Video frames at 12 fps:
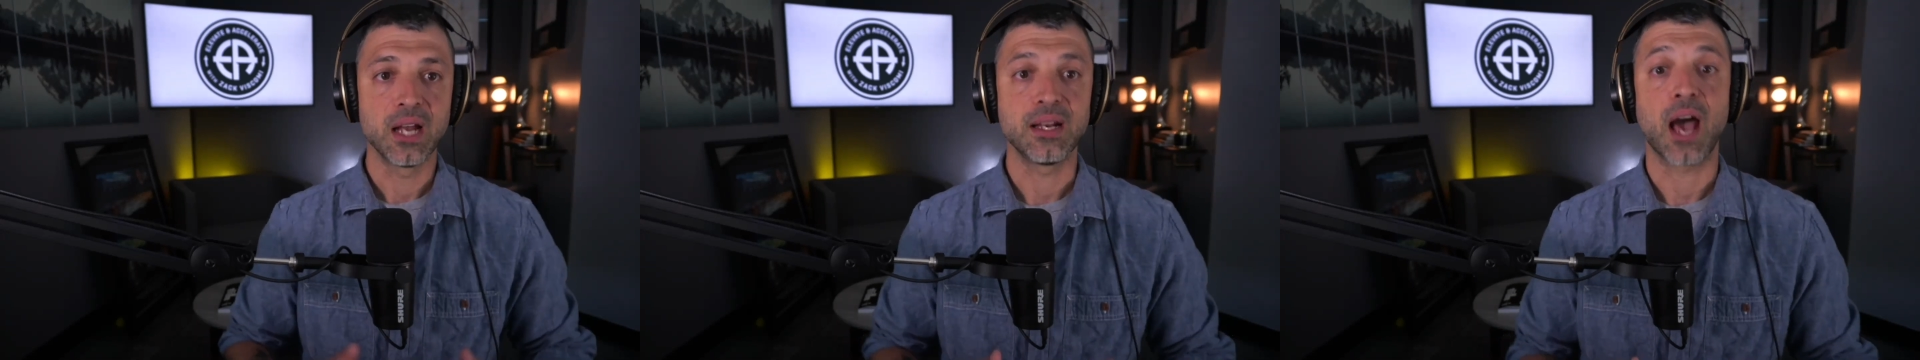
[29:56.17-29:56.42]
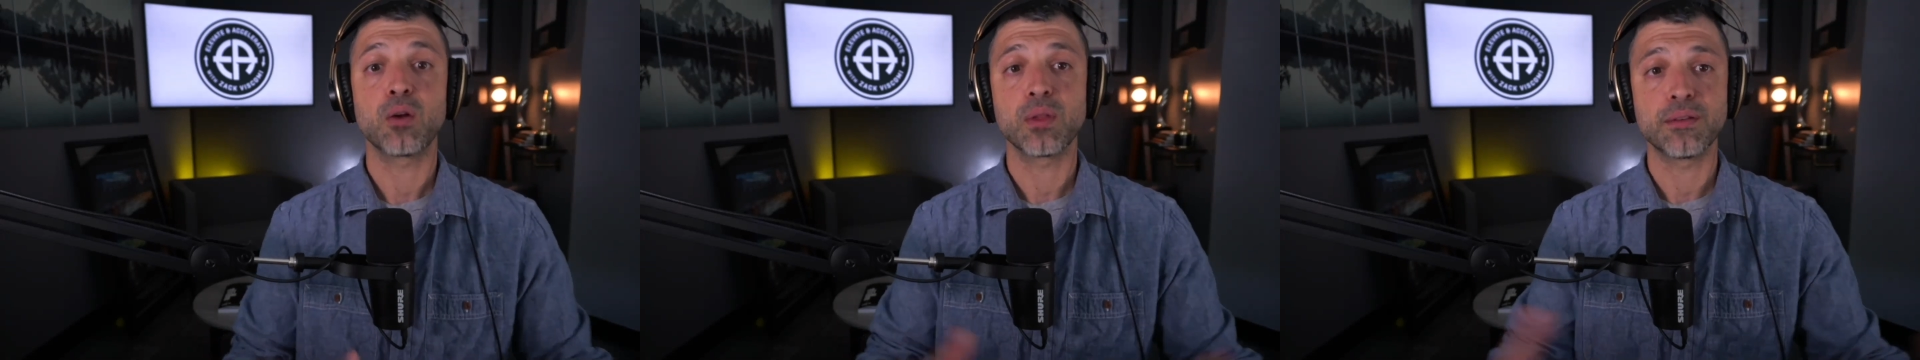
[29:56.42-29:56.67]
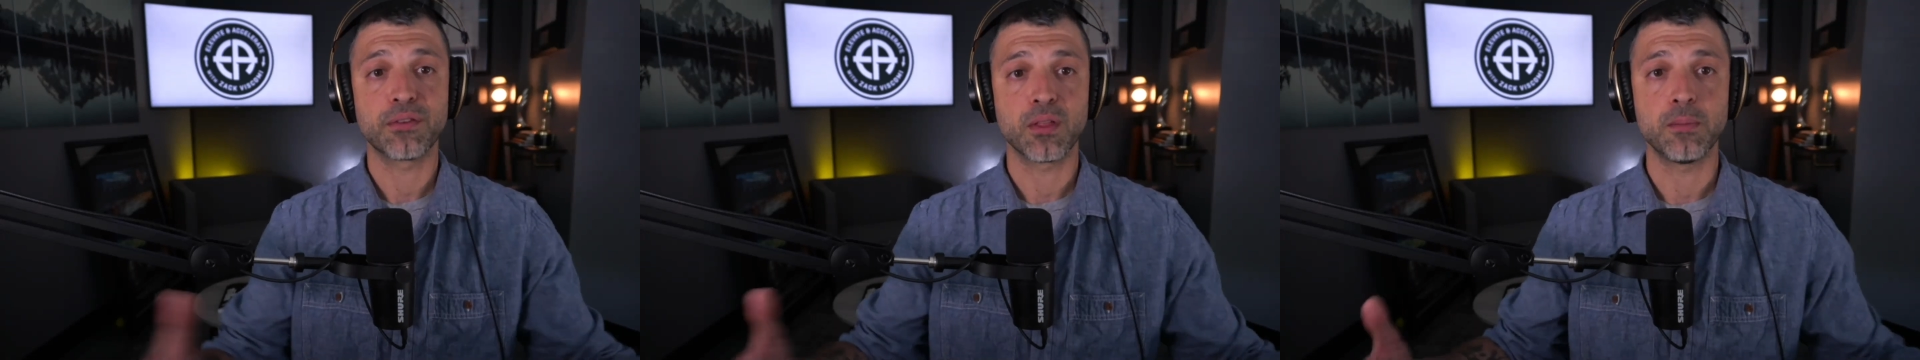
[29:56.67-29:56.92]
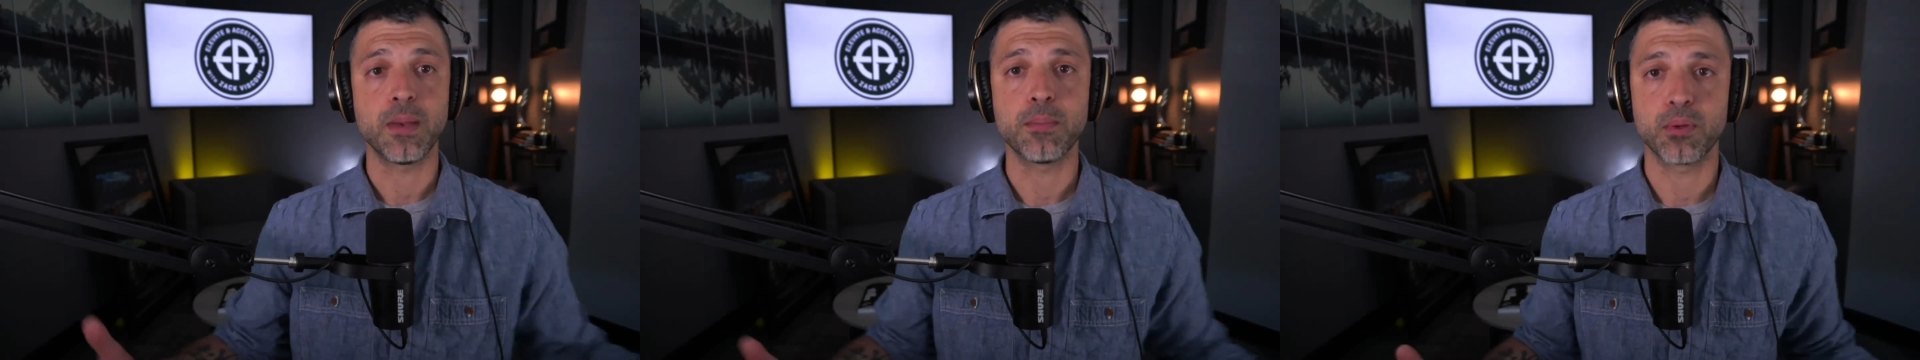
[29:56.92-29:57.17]
Not only
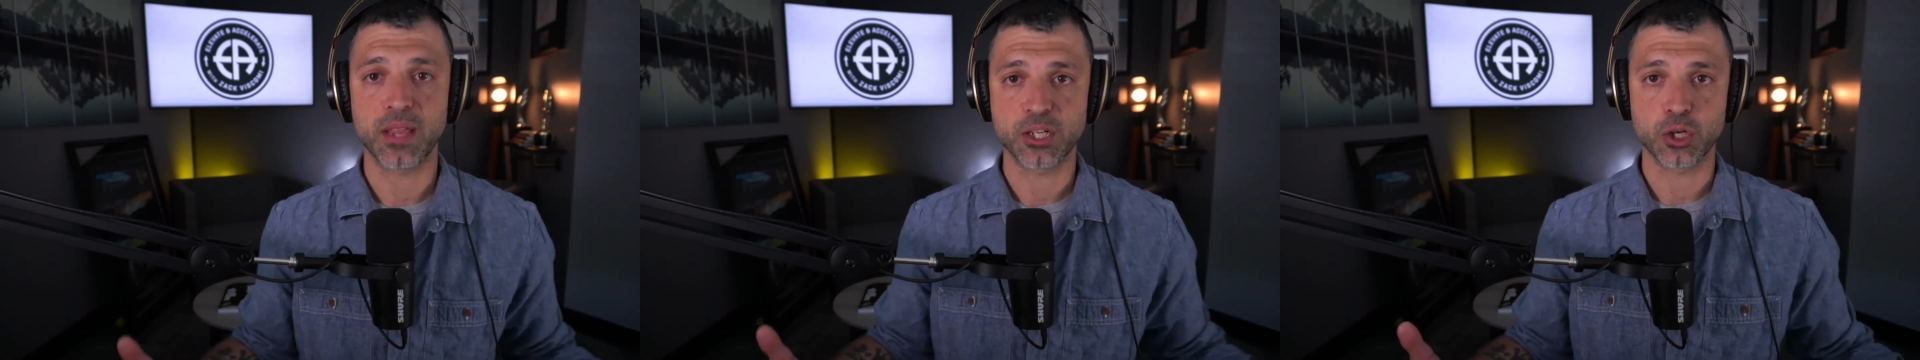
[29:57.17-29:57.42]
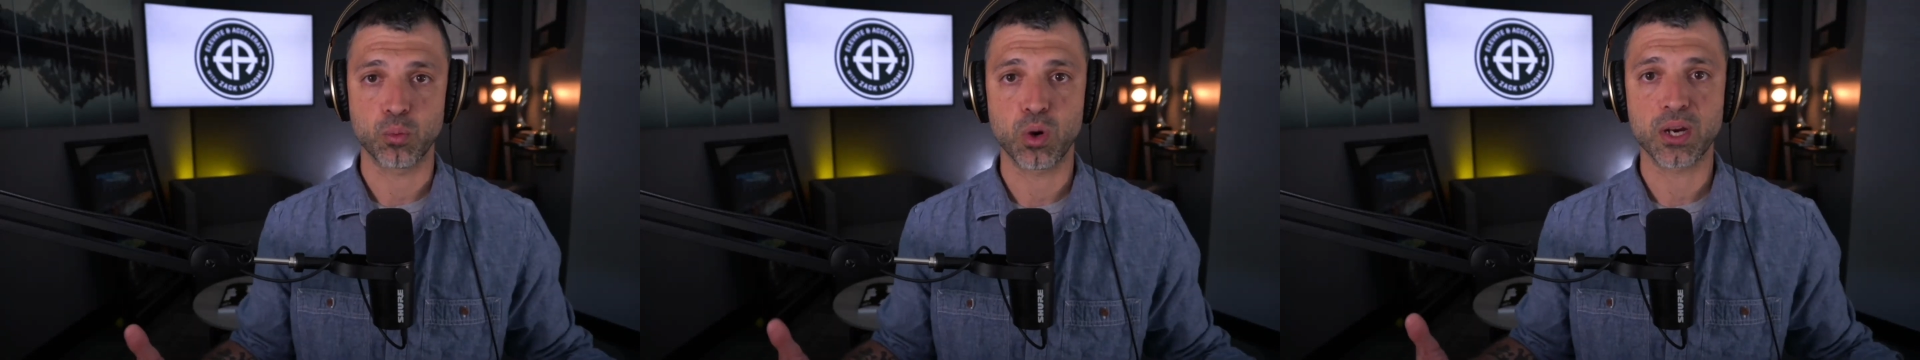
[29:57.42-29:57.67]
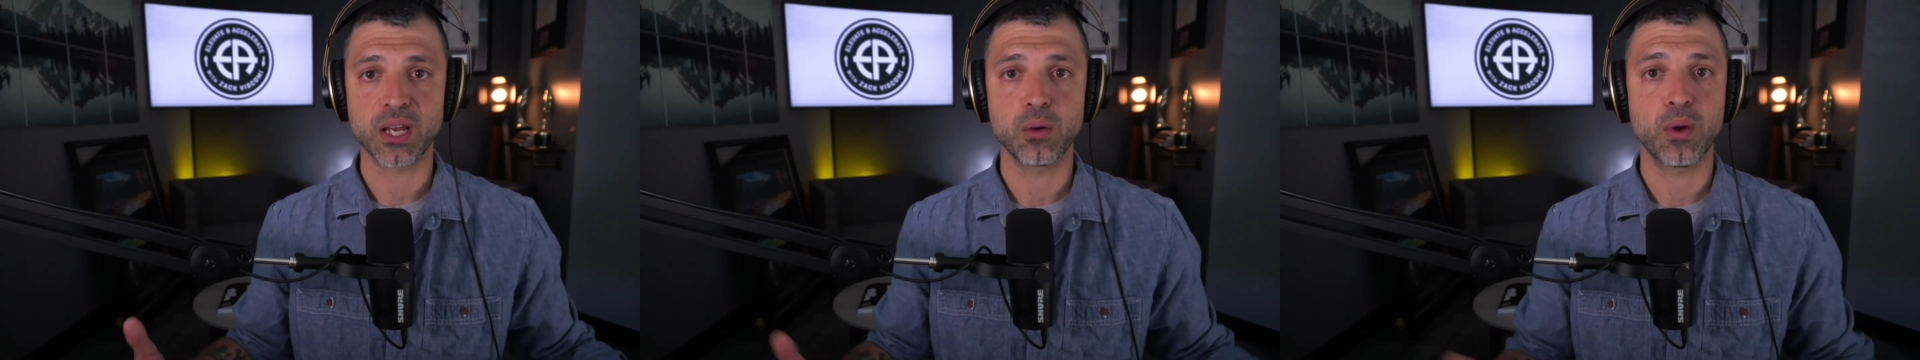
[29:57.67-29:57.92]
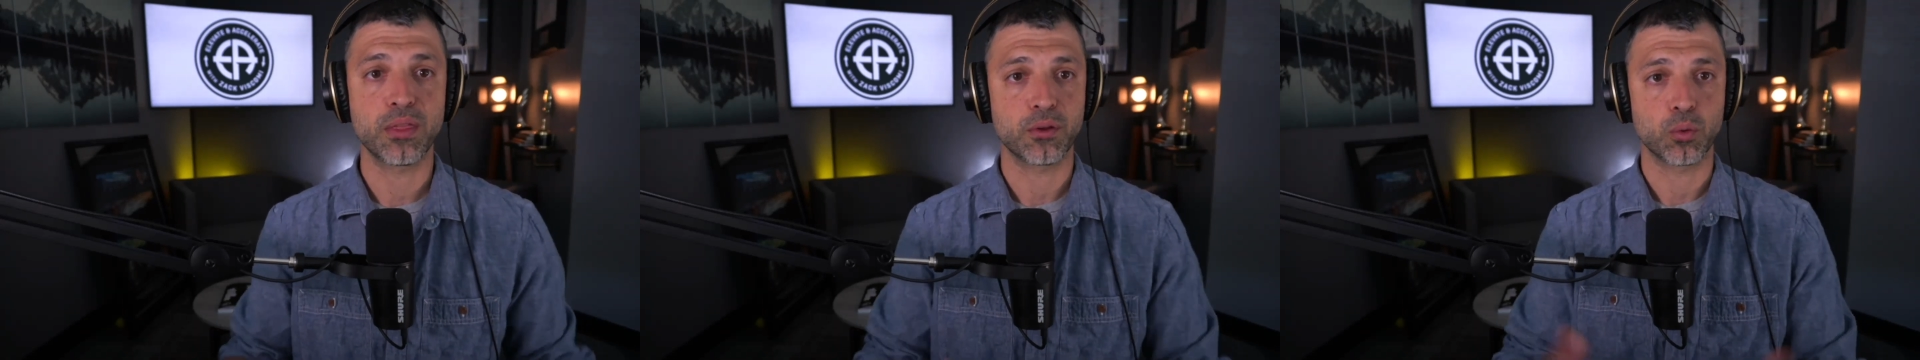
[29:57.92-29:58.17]
for the people that you're
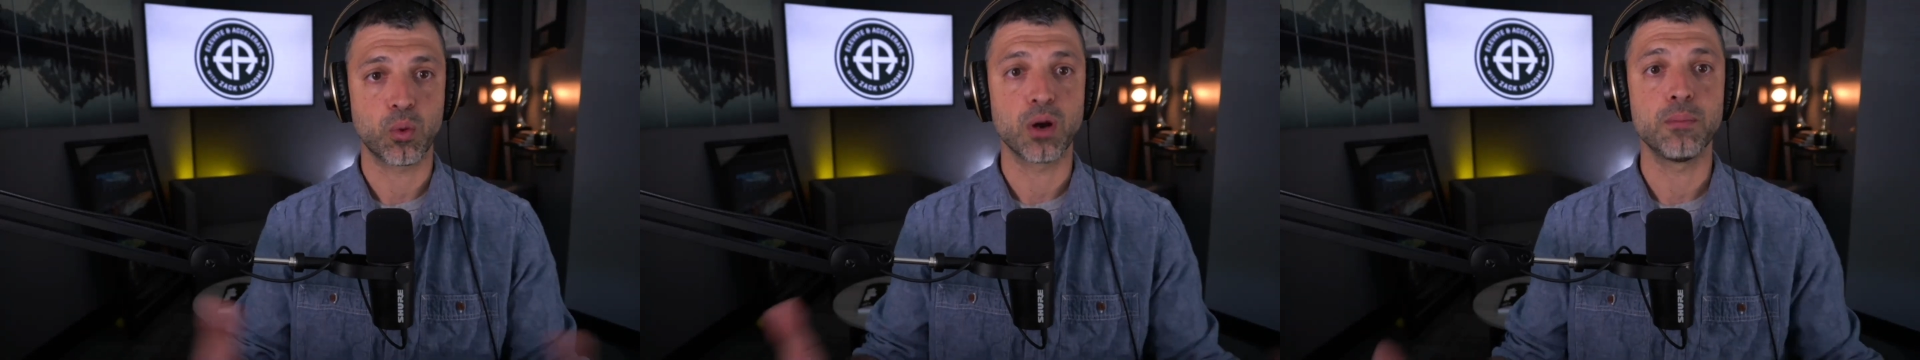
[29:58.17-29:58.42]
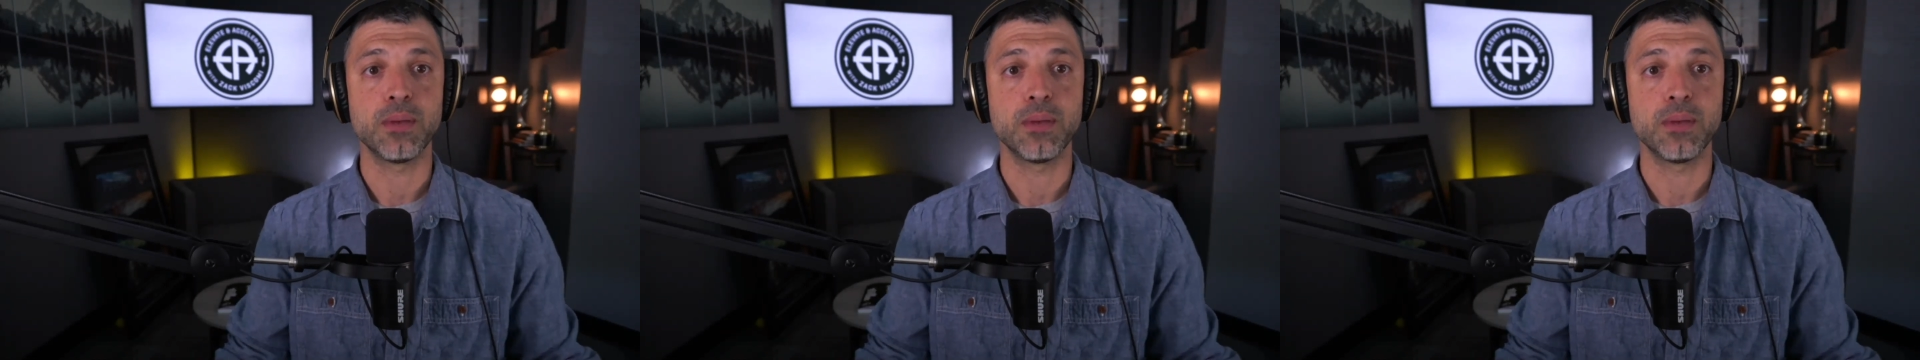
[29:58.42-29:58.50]
working with or want